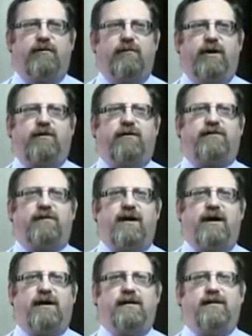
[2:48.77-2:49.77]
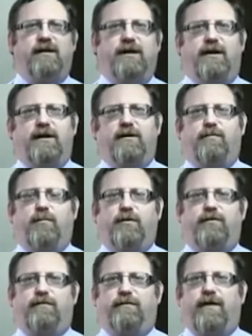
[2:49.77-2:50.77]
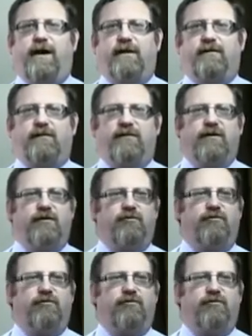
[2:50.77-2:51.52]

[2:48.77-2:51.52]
reconciling the input VAT